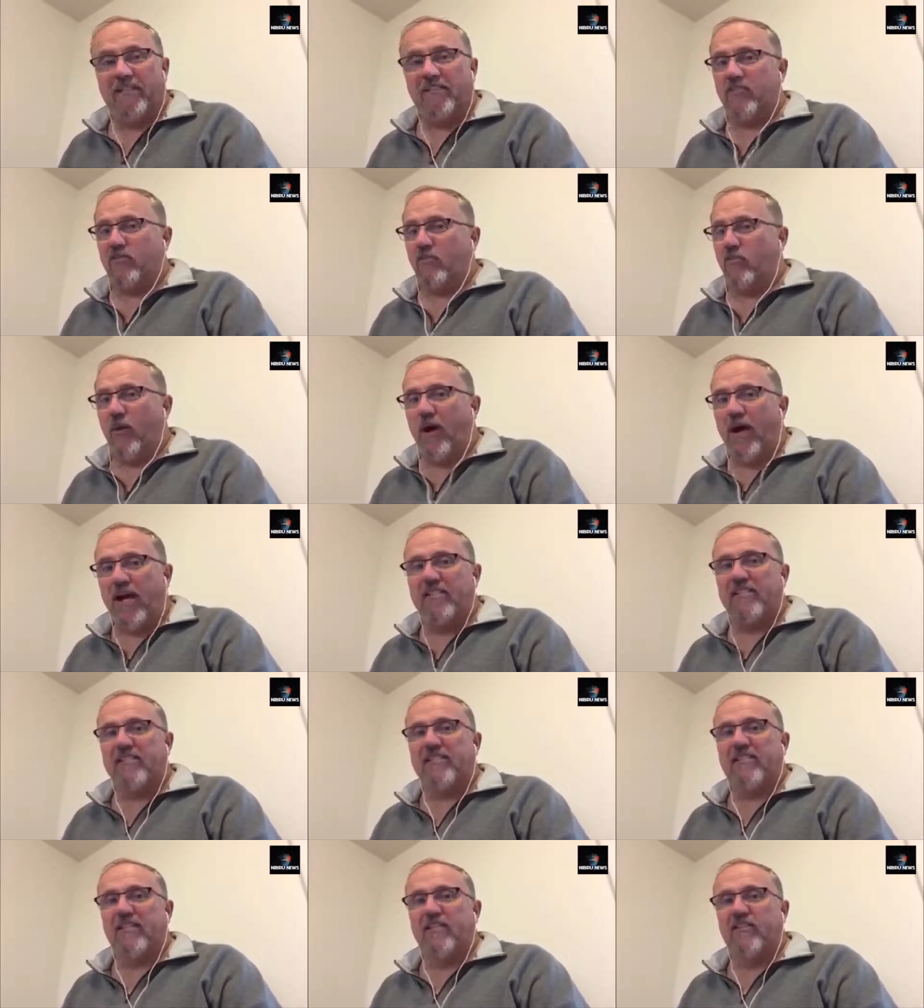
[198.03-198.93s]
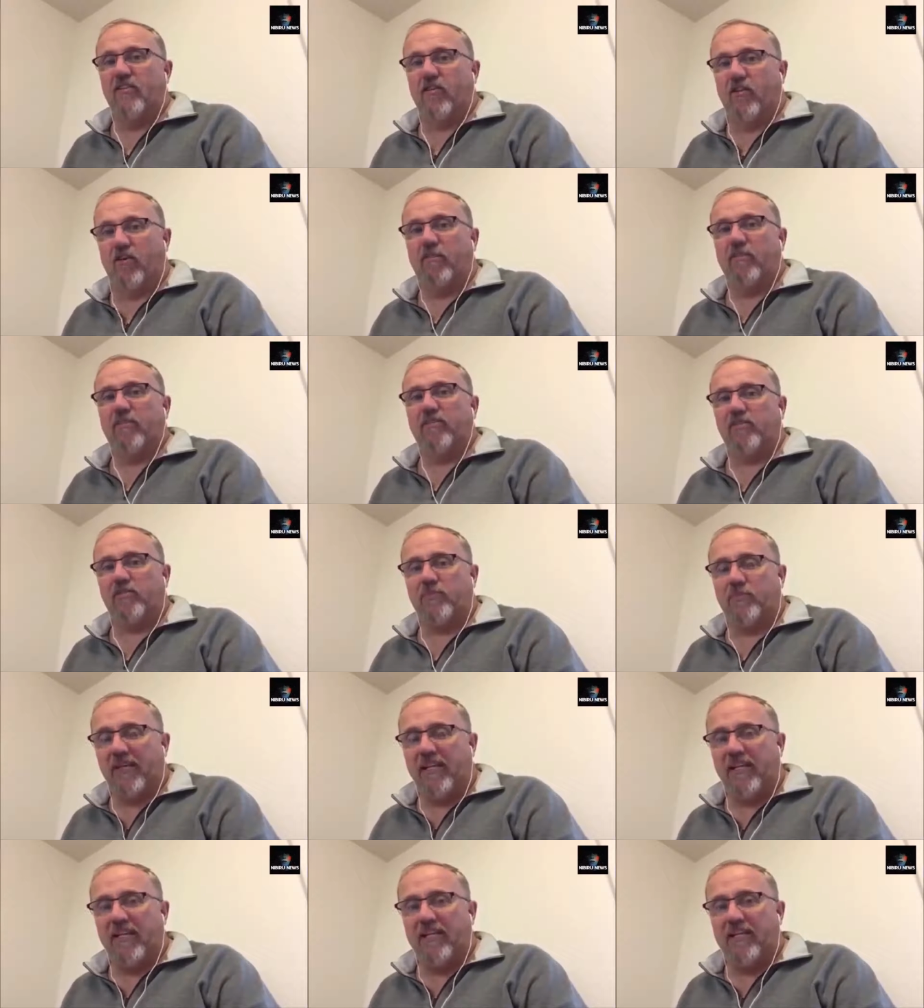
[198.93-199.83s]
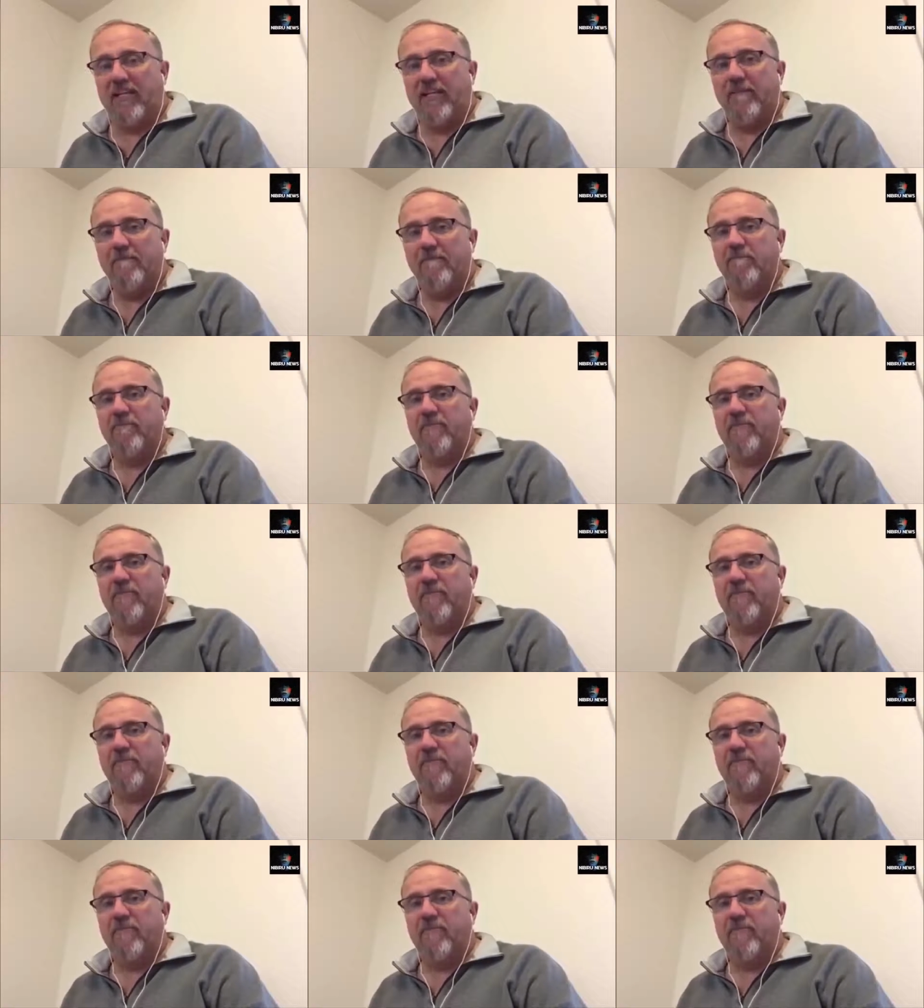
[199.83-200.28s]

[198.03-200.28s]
That's twice the normal speed.